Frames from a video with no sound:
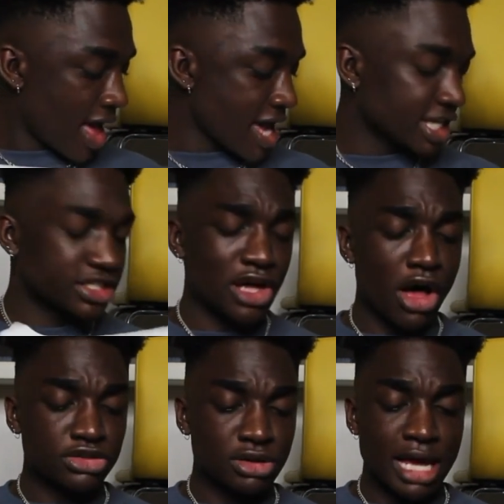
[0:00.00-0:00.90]
Like, and it's
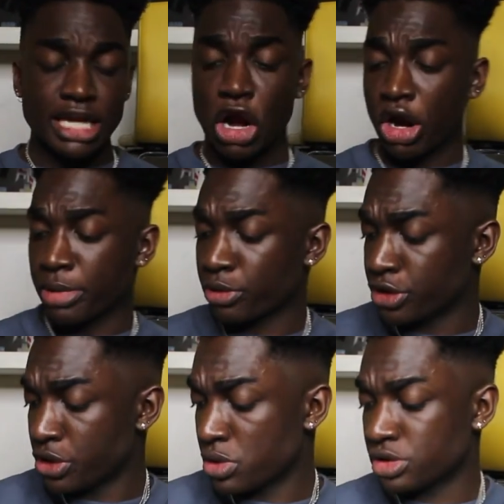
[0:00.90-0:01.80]
also, like, Urban
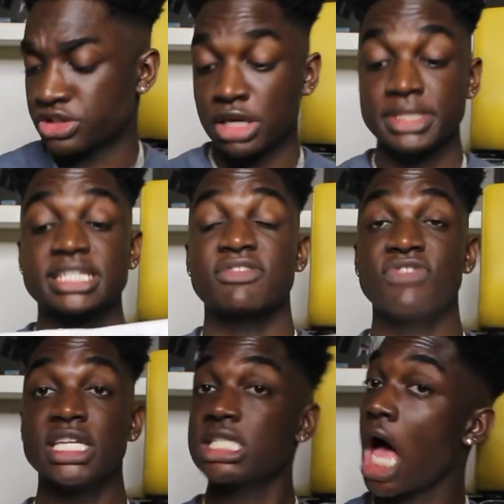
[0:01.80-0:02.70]
Renewal. So, it's
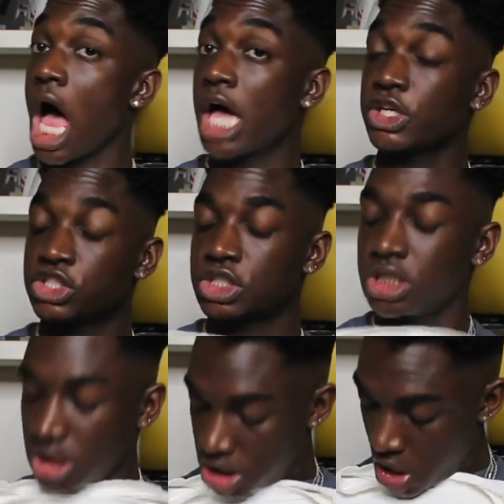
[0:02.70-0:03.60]

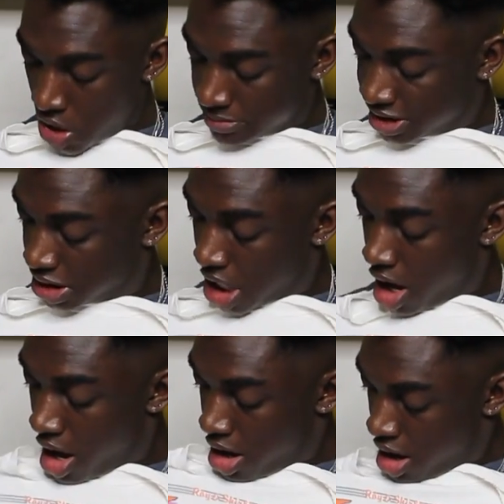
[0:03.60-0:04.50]
vintage. You know what I'm
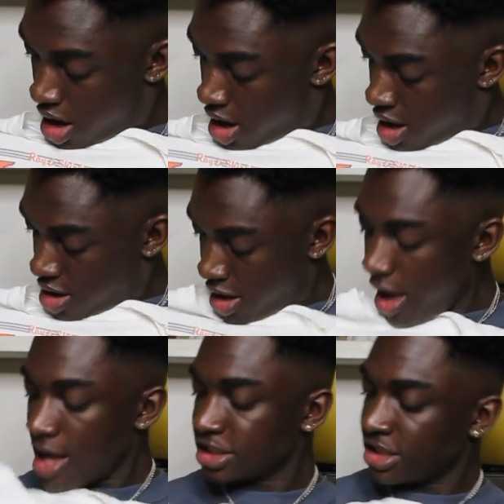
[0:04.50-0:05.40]
saying?
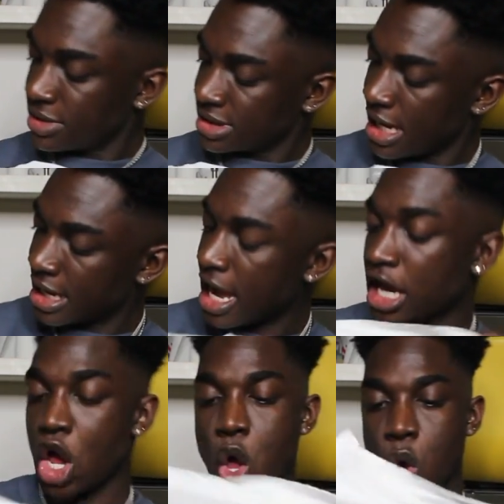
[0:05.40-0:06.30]
Yeah, so it's like
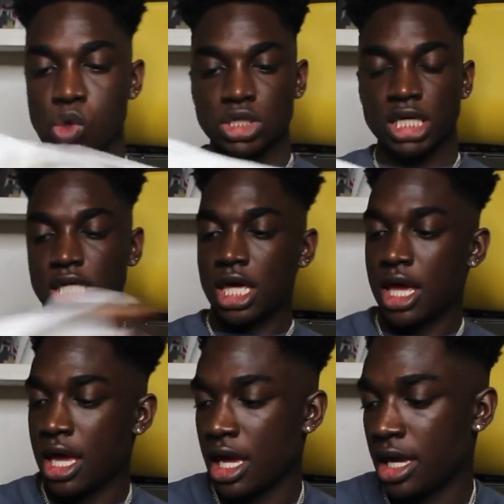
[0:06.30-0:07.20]
kind of old
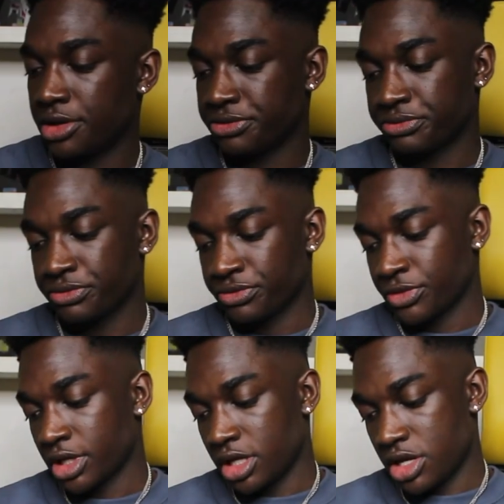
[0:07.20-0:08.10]
looking,
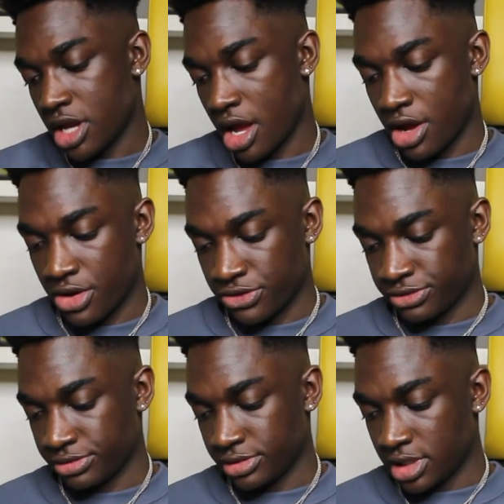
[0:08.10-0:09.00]
you
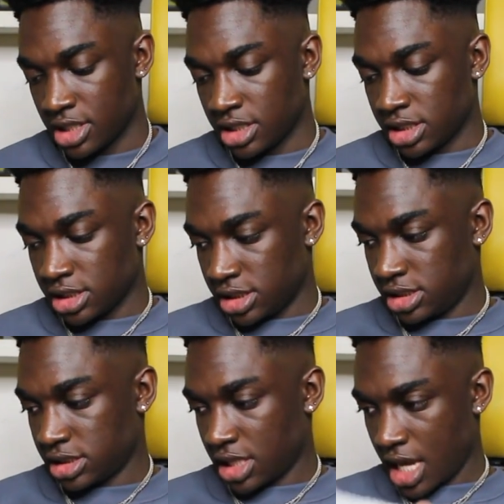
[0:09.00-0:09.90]
know,
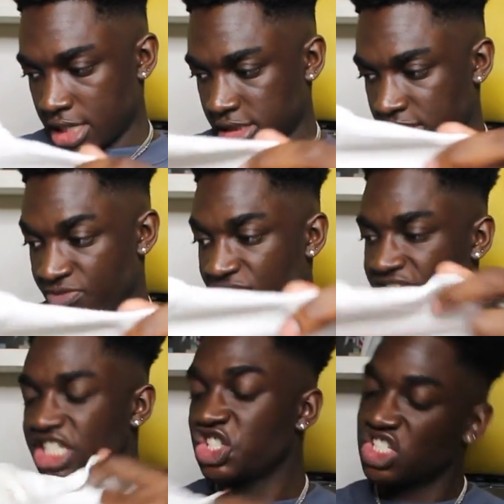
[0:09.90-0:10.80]
it's got some
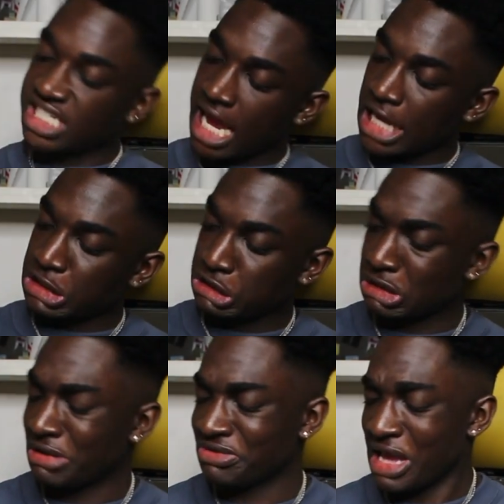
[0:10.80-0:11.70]
vintage
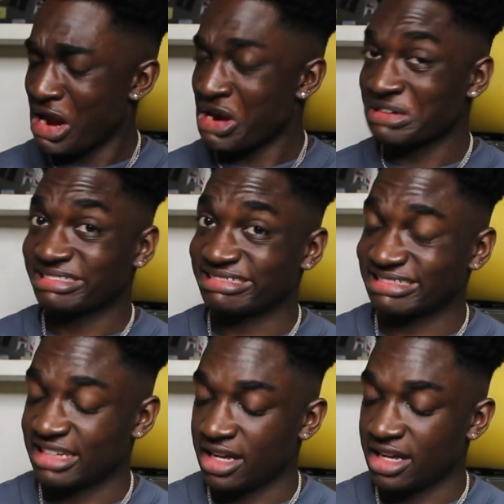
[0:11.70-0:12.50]
stains on there.